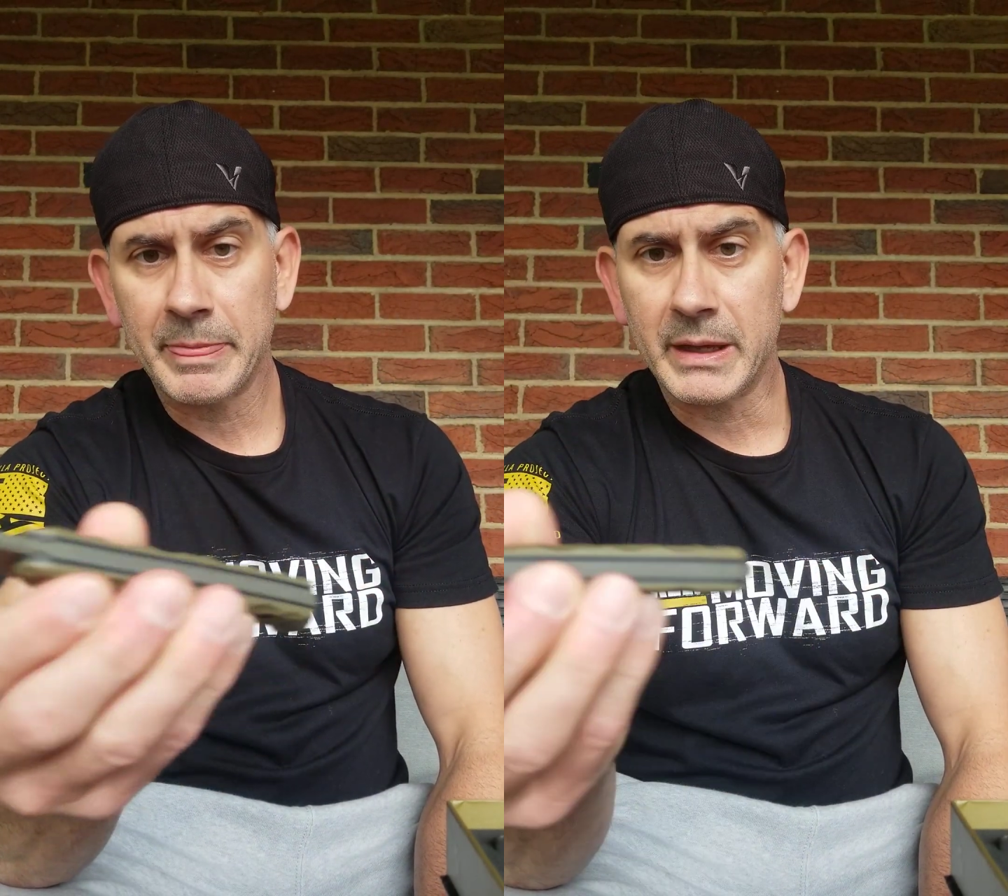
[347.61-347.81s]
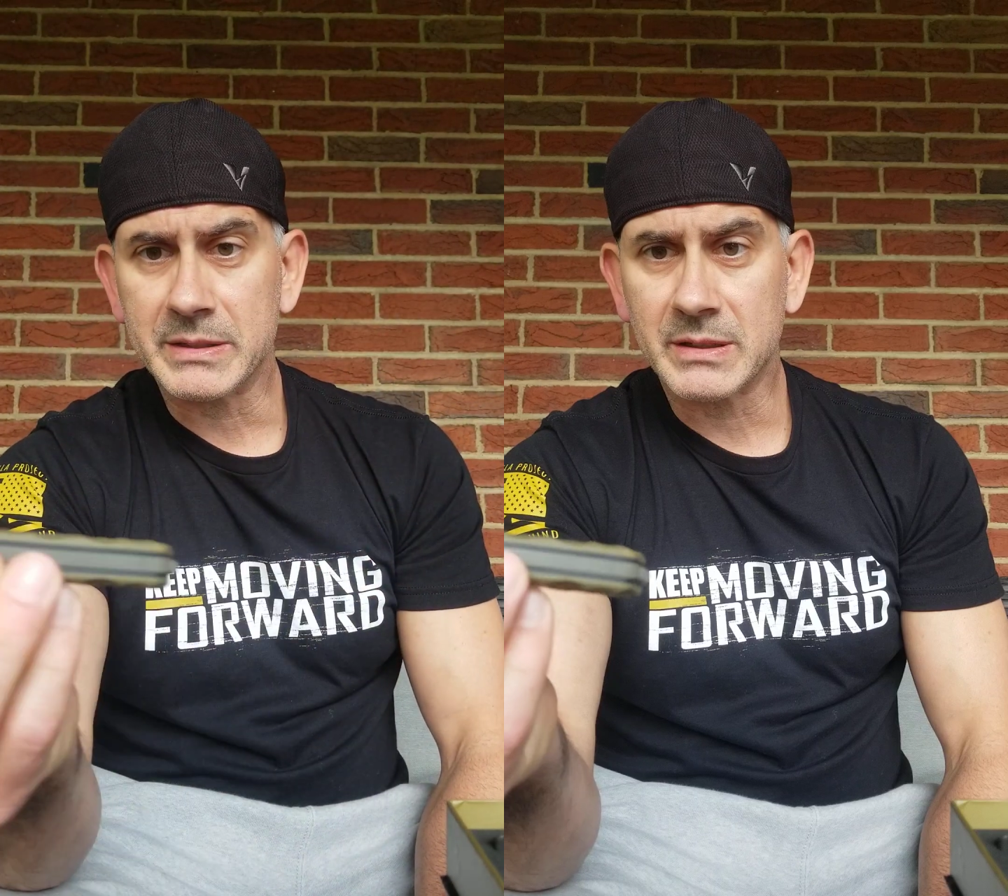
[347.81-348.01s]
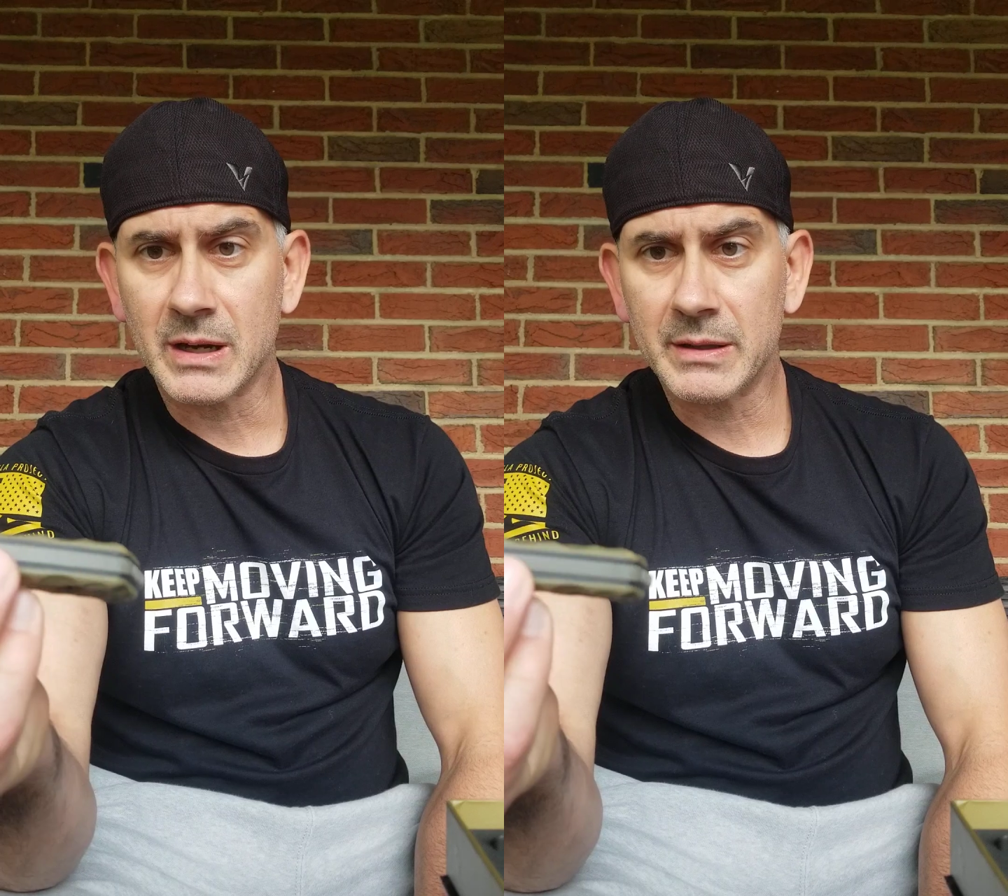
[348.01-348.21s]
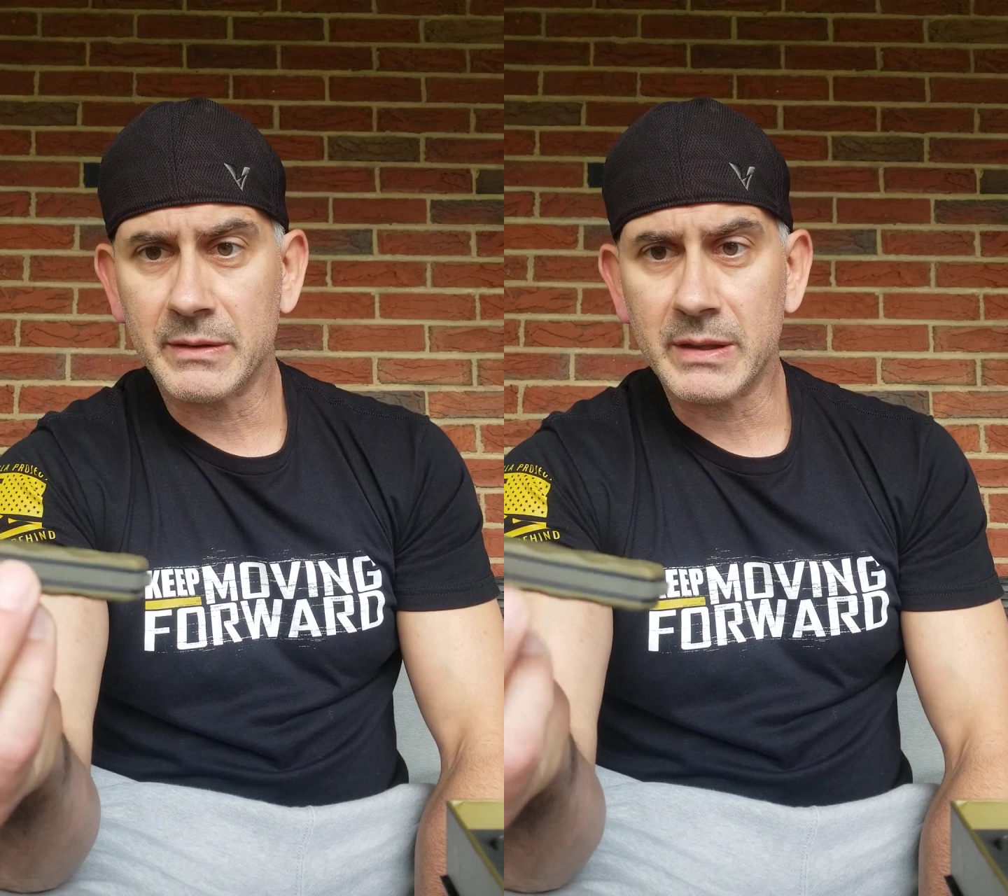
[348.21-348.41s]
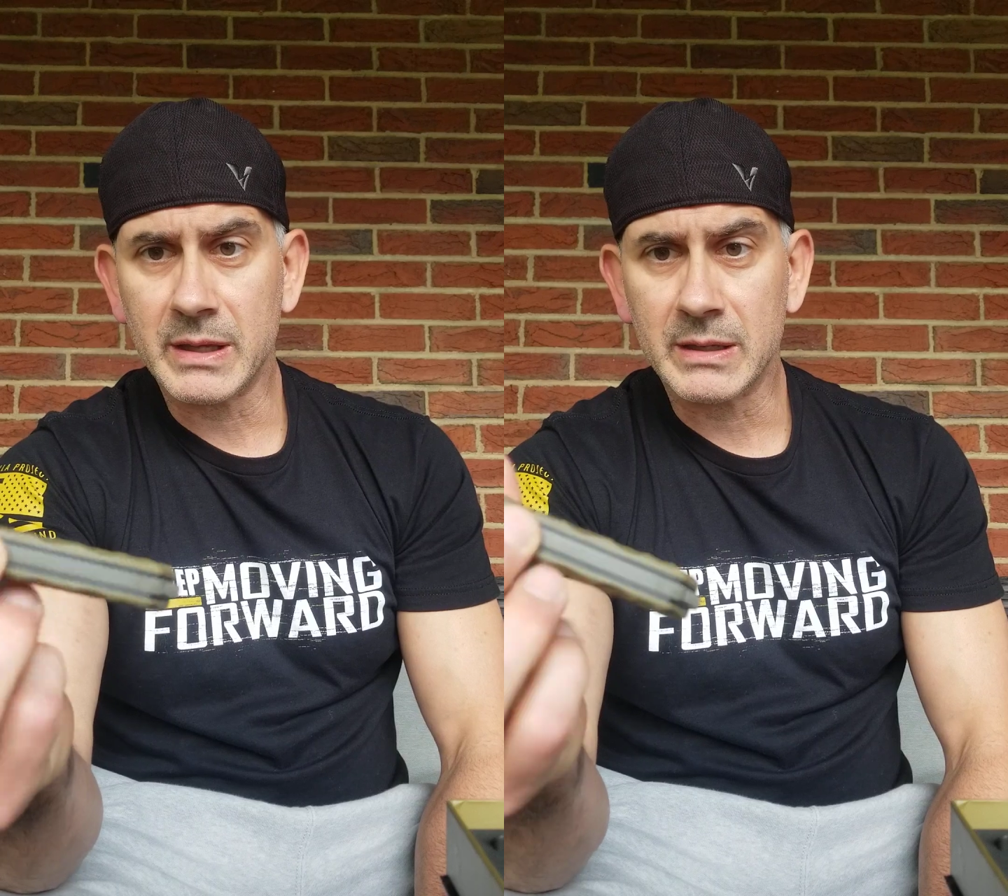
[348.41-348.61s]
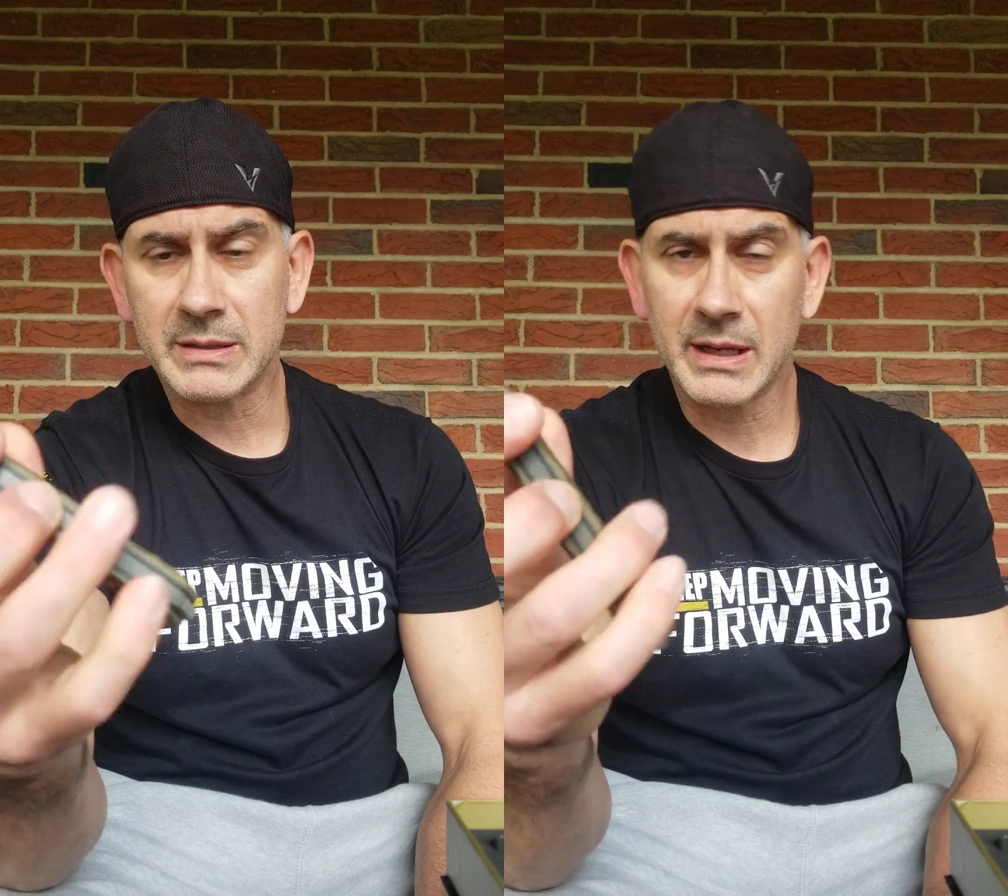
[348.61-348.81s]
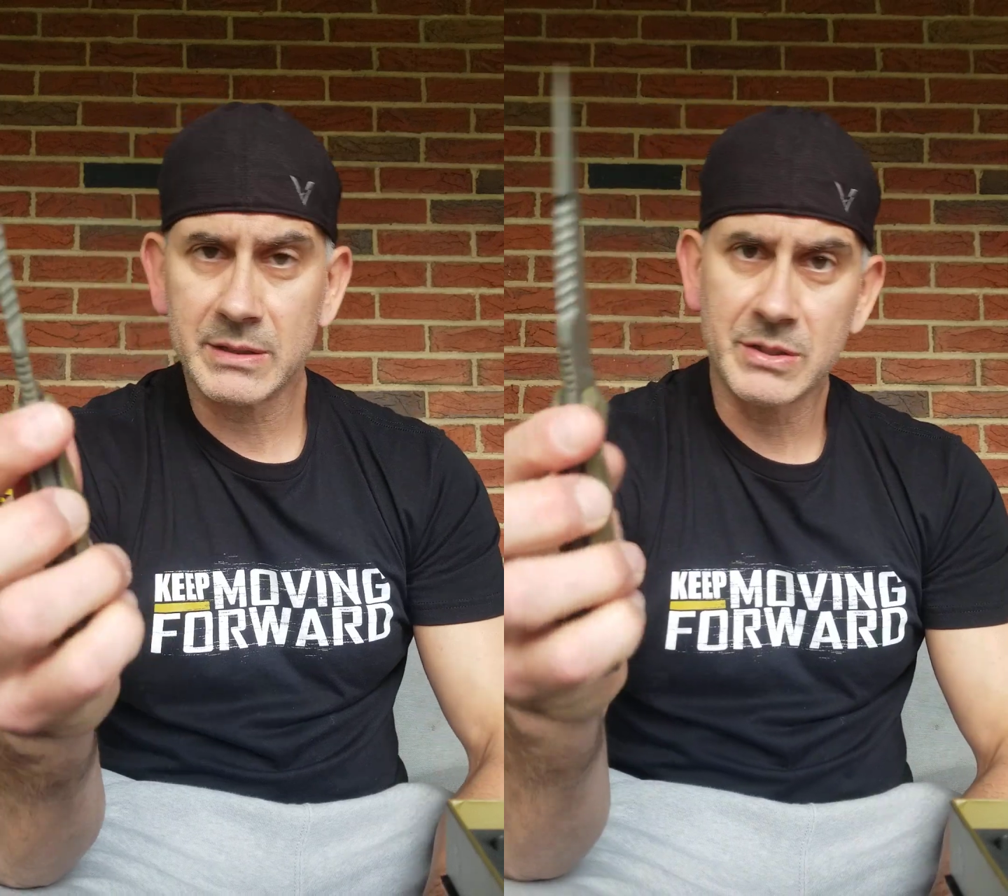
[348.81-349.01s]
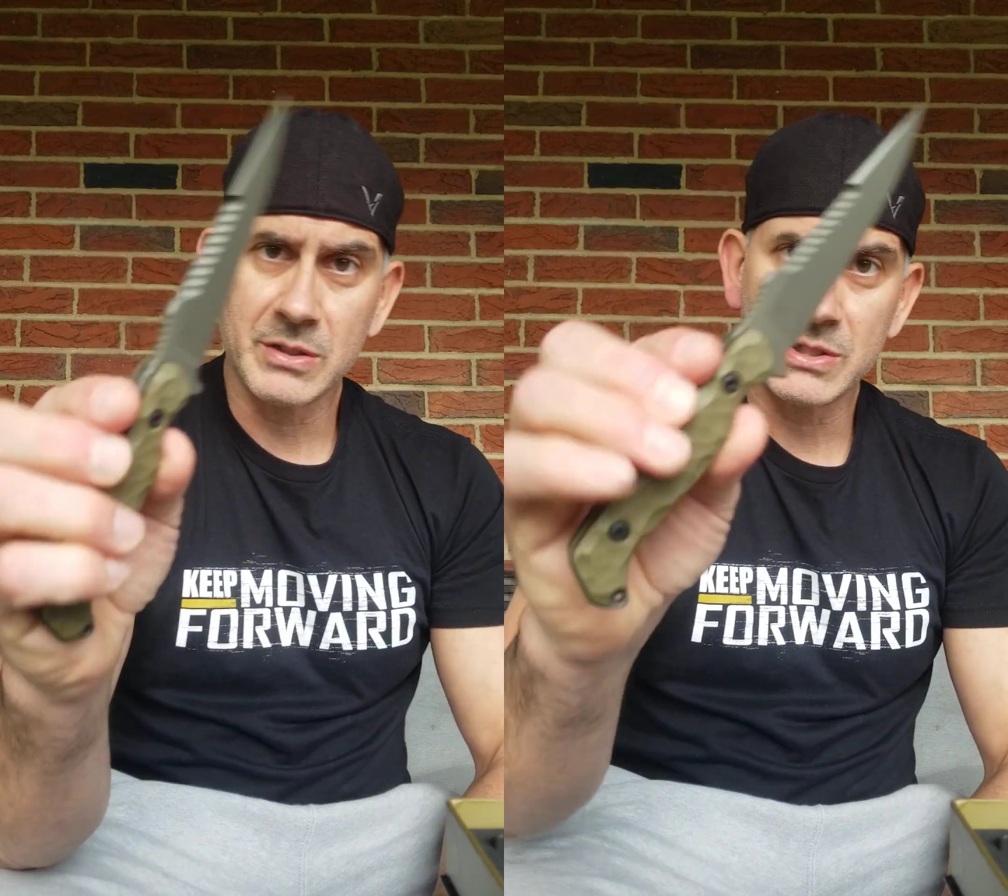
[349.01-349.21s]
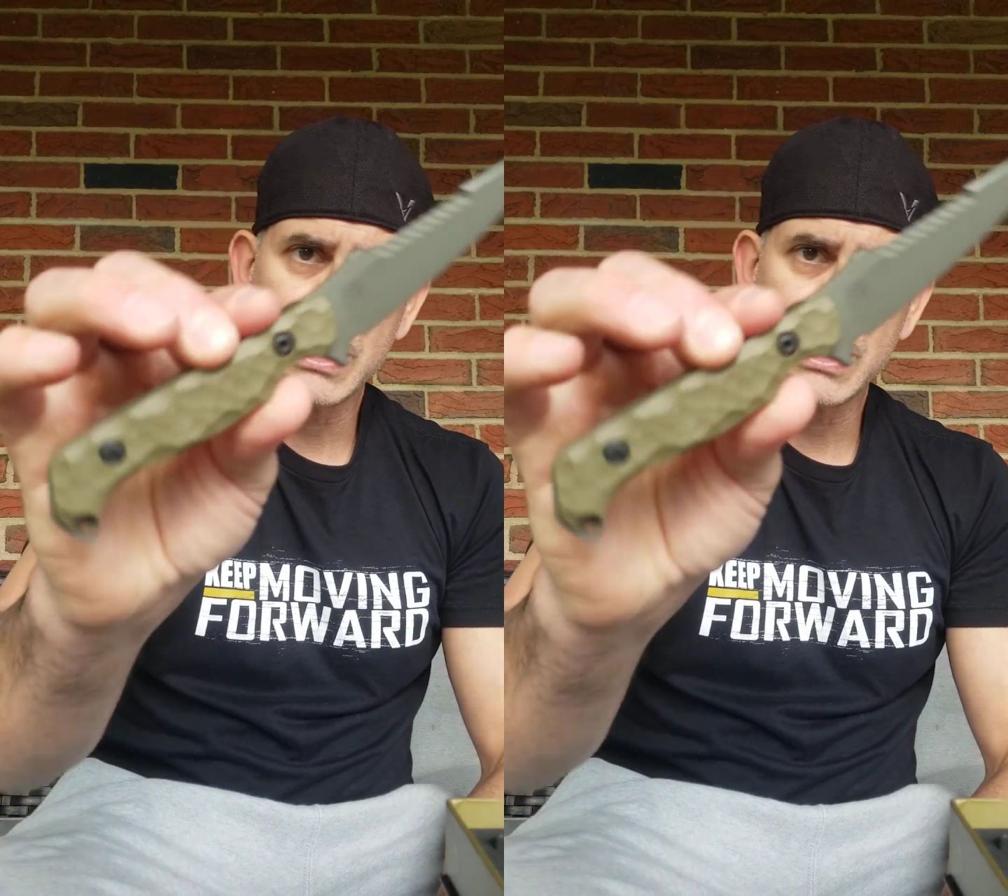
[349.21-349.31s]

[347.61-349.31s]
It's got the textured